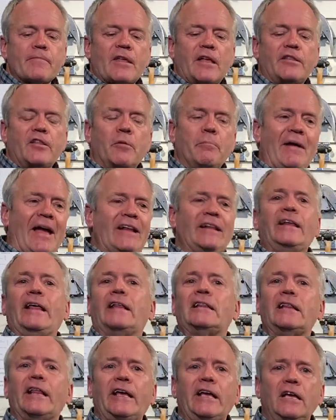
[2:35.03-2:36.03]
They're made in
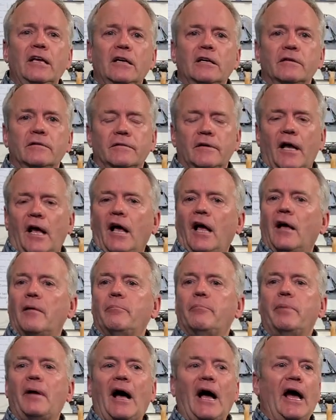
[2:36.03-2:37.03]
Italy
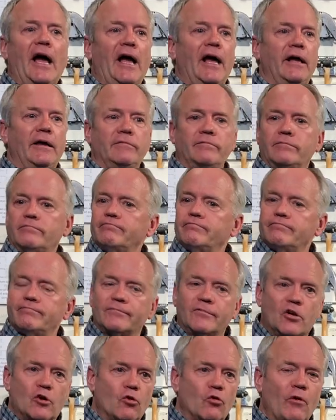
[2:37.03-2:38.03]
by
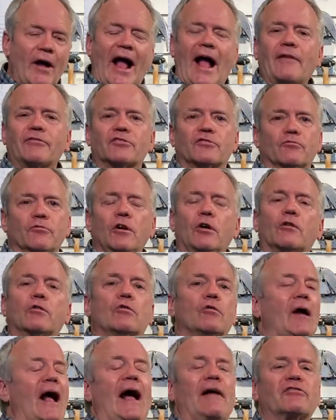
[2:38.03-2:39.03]
real
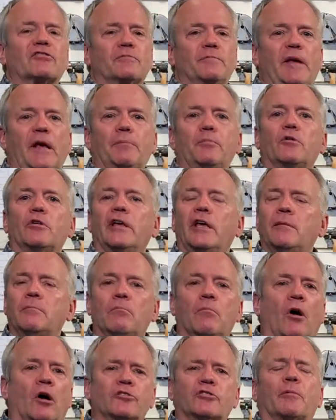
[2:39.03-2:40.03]
crafts people in
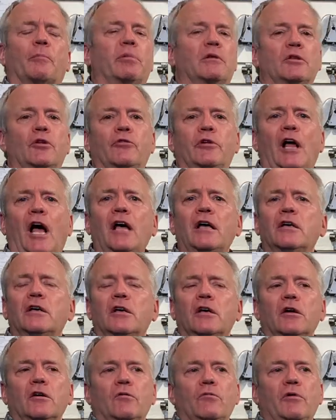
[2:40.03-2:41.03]
Montebelluna,
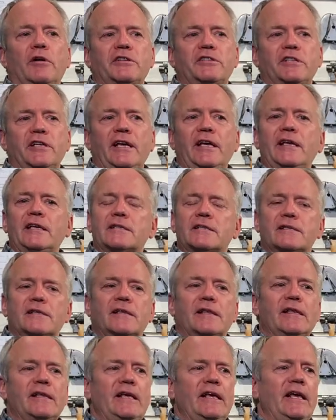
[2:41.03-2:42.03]
which is
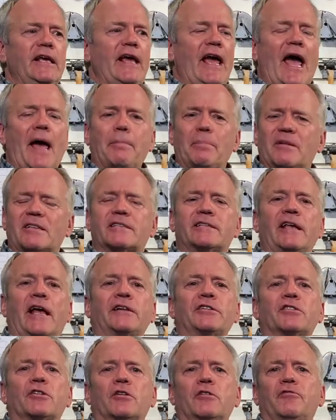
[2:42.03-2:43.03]
the
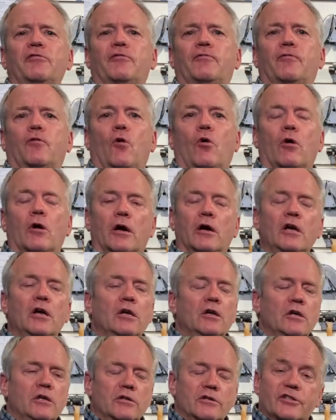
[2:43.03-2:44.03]
epicenter for
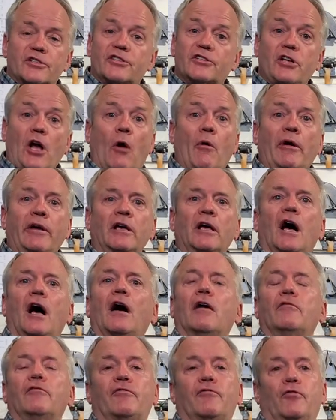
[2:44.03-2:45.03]
sewing
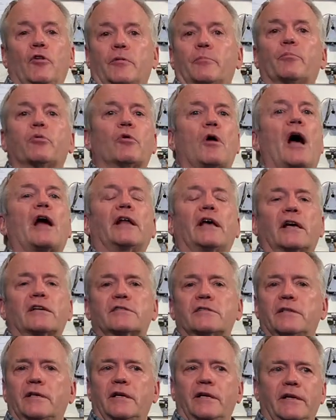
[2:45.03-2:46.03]
of foot
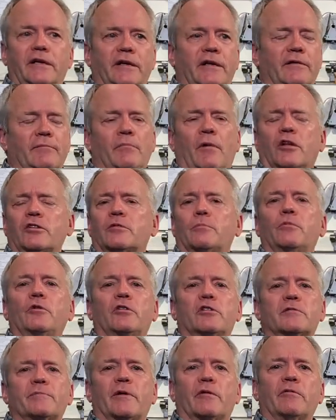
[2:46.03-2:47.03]
products.
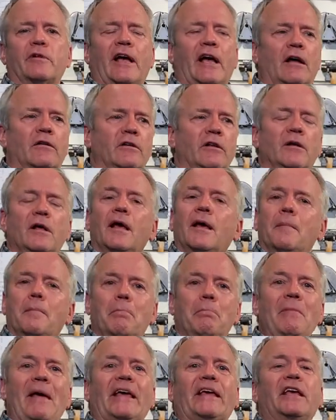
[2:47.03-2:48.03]
Montebelluna's been around and
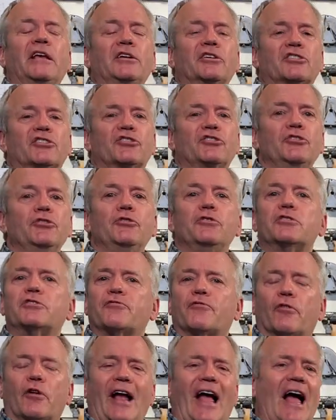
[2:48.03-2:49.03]
making shoes
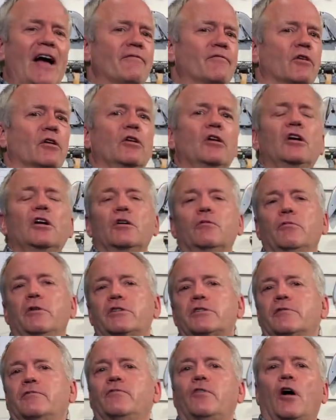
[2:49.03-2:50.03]
forever,
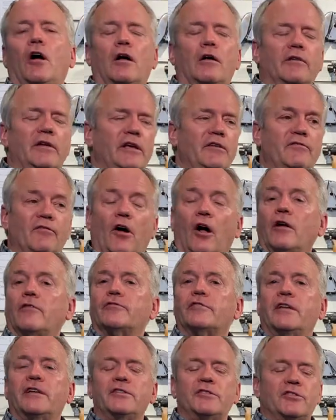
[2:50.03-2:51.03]
which
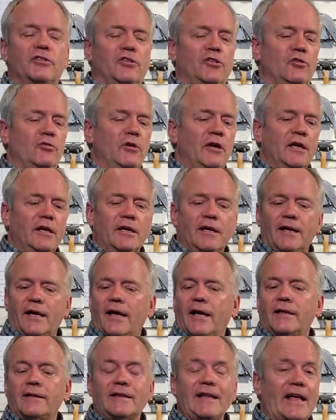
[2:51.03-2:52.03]
evolved into
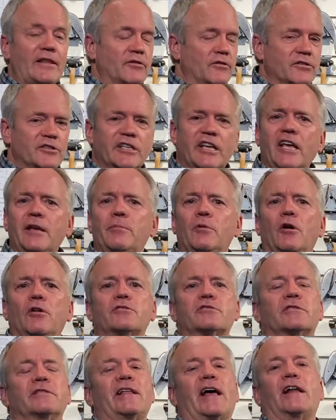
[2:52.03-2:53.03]
leather ski
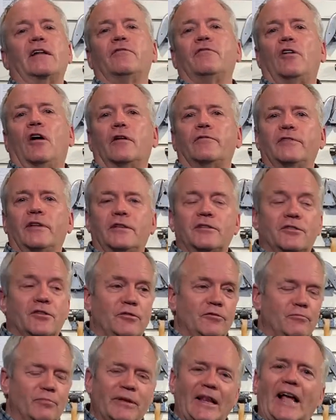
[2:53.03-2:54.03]
boots, and that evolved
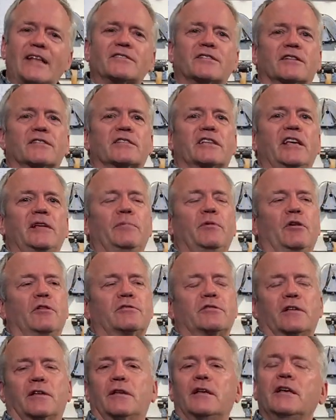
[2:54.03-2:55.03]
into plastic ski
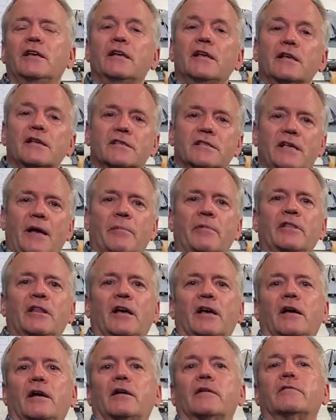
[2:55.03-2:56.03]
boots, and some of
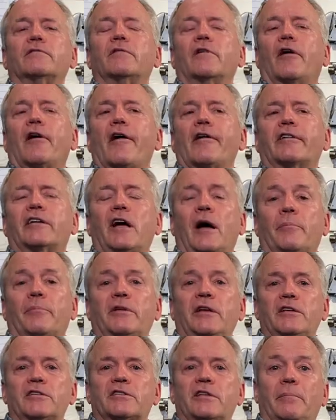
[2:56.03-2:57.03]
the
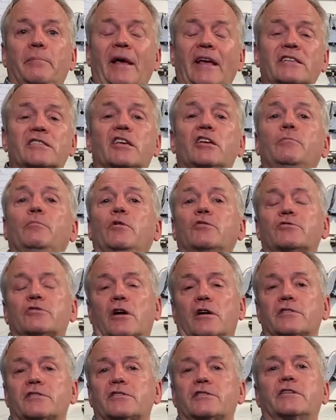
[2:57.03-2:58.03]
companies that make ski boots
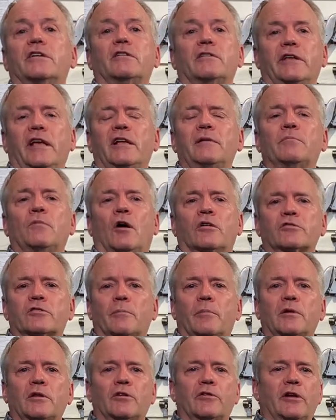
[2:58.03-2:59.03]
are still in
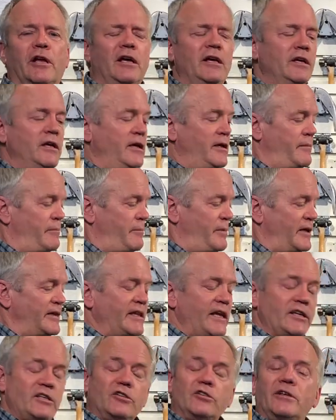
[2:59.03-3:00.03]
Montebelluna, but
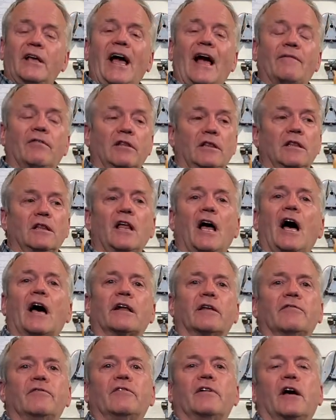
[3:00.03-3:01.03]
they have a
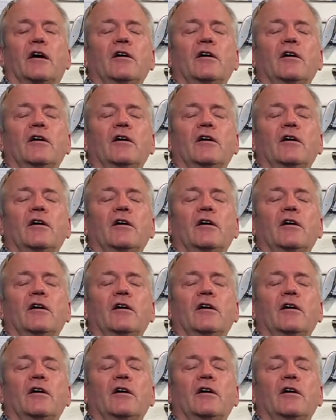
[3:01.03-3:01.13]
lot of